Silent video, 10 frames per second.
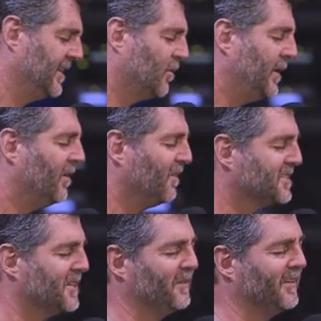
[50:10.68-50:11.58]
that we
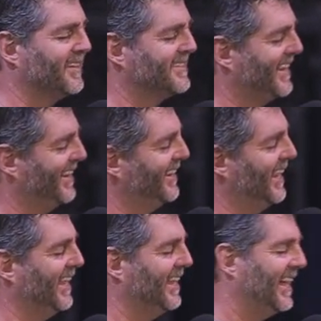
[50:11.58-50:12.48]
also will
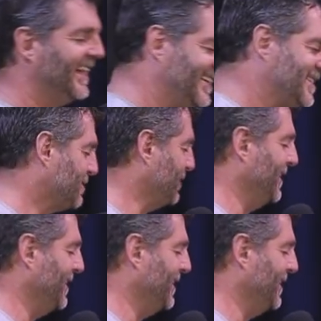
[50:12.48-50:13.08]
say, It is